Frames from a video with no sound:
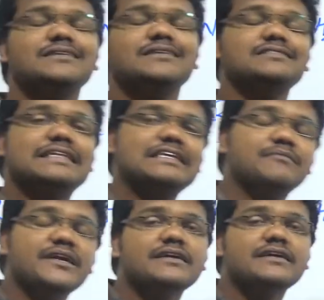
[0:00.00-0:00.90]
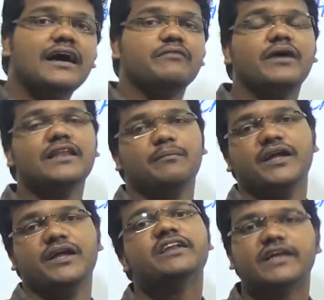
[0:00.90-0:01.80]
nothing but carbyl
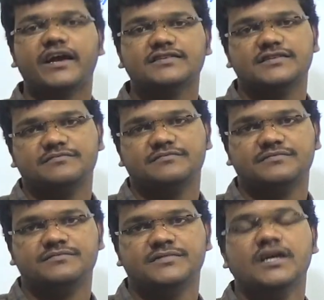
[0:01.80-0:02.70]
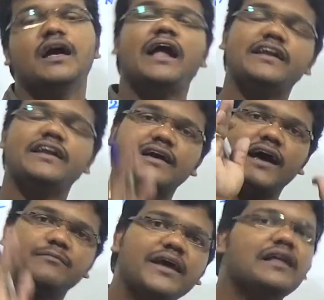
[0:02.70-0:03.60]
amine reaction. And
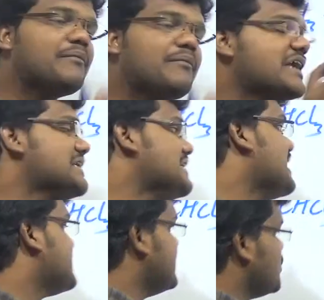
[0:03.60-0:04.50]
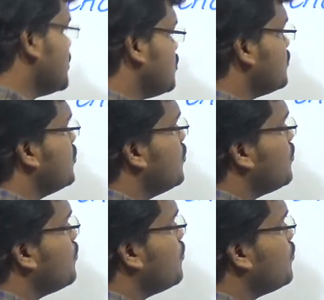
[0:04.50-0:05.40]
carbyl amine reaction is shown
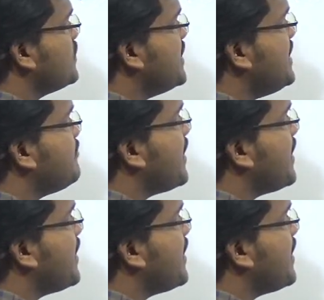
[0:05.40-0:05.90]
only by